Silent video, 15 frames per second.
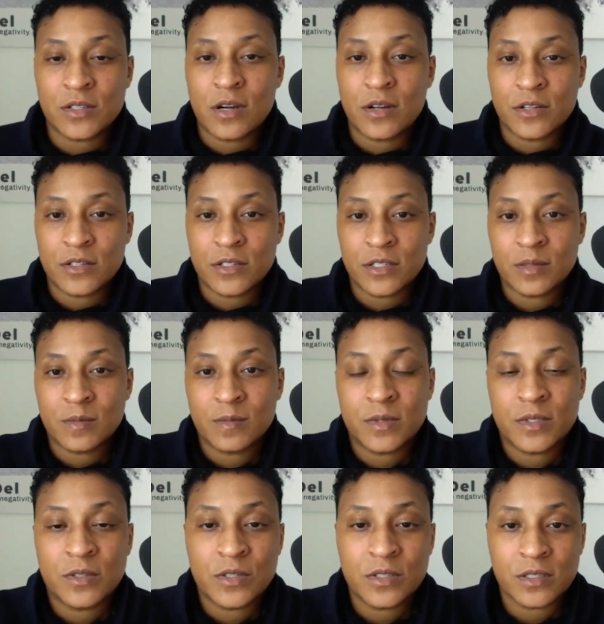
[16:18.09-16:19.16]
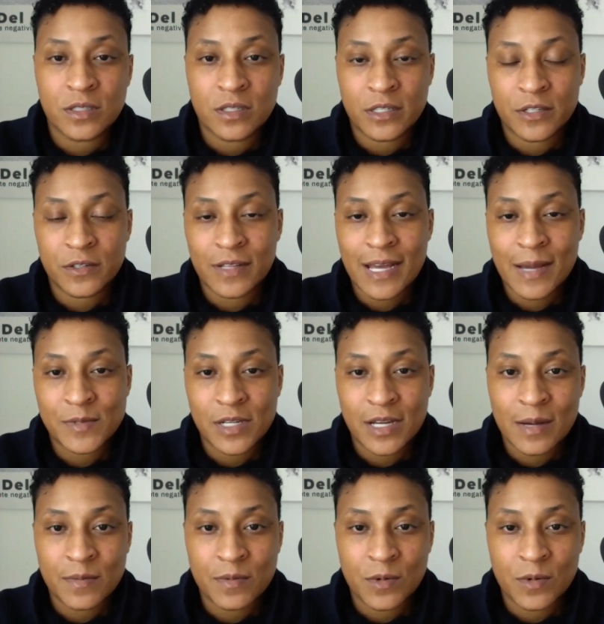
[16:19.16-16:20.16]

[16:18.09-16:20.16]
on your computer or on your laptop,